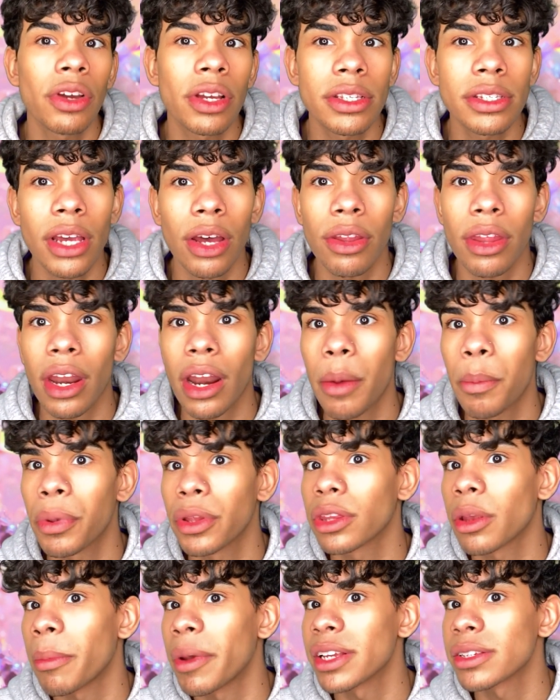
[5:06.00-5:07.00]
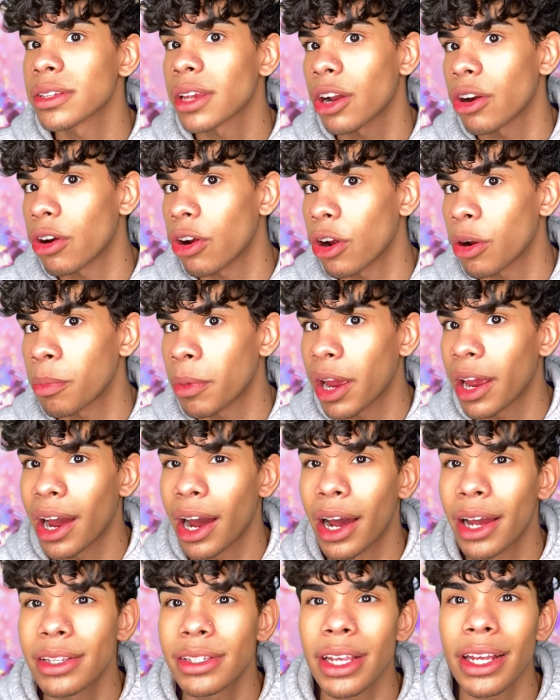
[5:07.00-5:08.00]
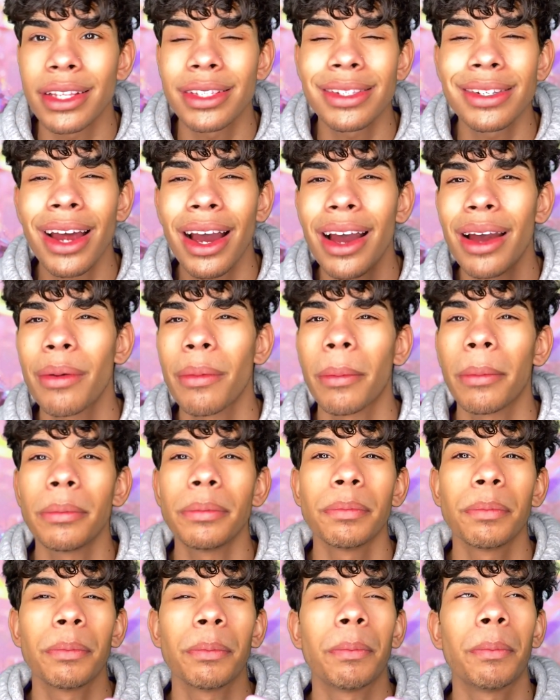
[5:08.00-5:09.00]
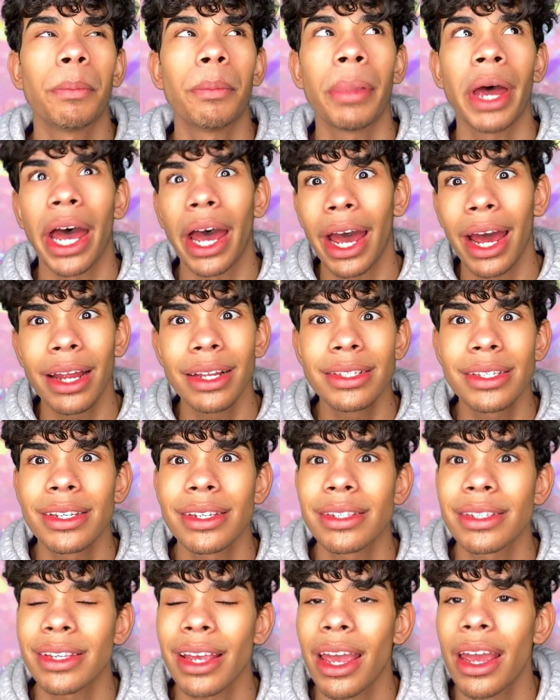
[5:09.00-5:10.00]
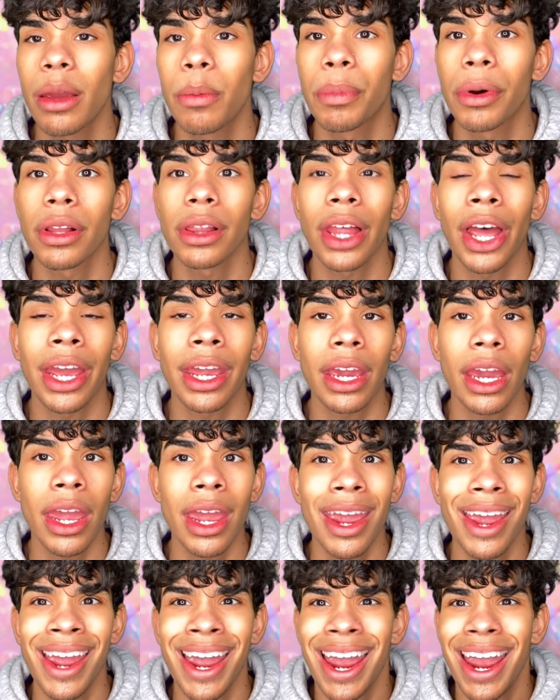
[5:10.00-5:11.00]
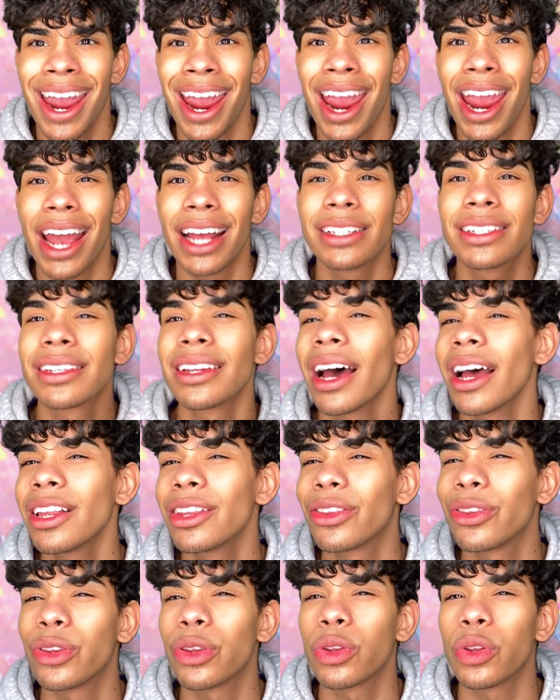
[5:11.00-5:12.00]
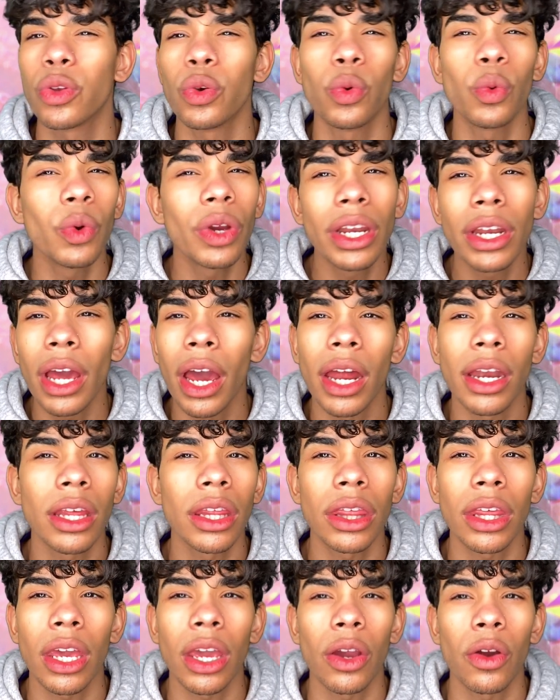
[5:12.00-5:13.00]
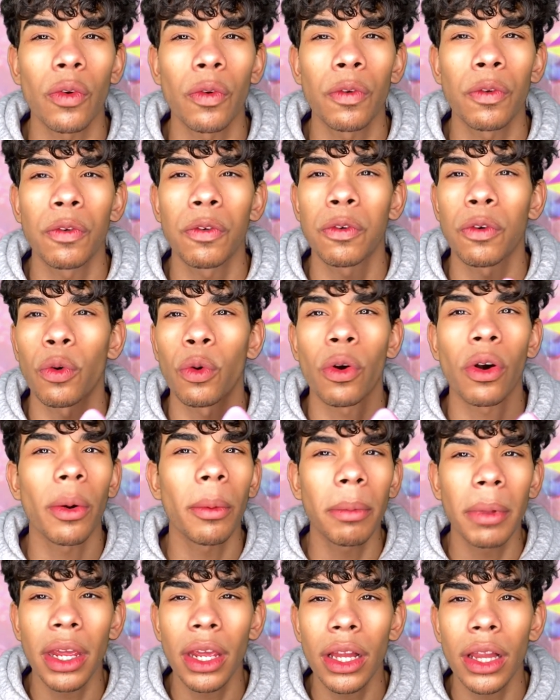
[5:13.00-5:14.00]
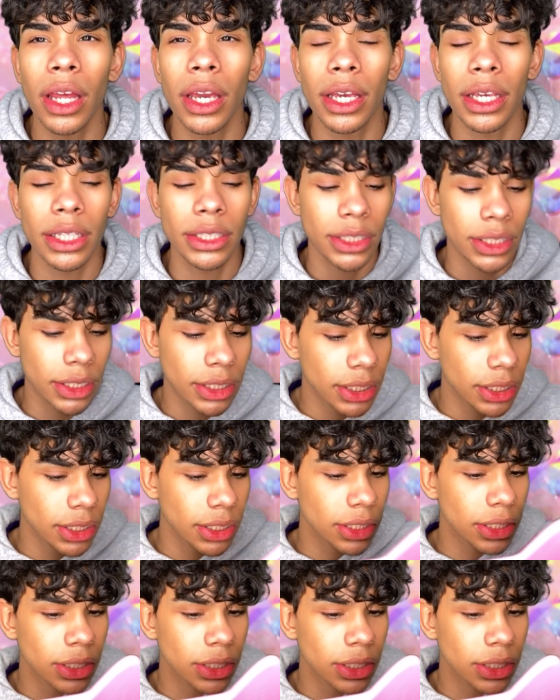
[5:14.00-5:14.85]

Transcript: could tell that I put the mascara on my eyes. It's not bad to say, but like, it's not doing anything for me. Like, it's